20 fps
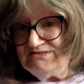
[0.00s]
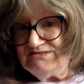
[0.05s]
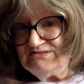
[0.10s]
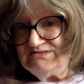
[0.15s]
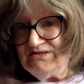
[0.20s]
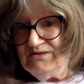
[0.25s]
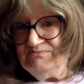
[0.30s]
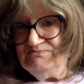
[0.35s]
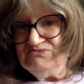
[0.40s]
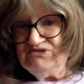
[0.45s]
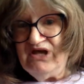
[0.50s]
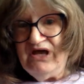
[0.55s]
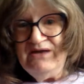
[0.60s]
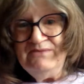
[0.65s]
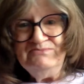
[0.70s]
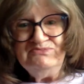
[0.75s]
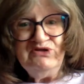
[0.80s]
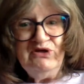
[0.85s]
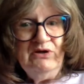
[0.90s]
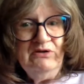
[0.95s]

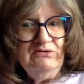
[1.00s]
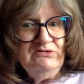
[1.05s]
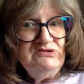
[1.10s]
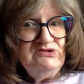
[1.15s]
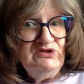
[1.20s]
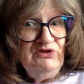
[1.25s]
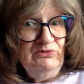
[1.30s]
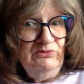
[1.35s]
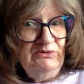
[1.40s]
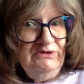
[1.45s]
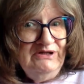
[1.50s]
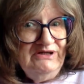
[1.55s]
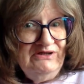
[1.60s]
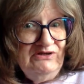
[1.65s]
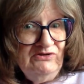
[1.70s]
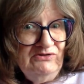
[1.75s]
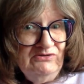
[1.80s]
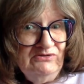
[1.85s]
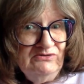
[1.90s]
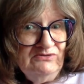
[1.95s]
sometimes aren't so
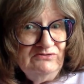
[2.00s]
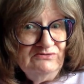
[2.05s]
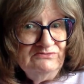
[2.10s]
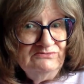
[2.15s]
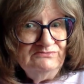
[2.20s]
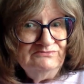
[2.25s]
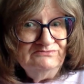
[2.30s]
little,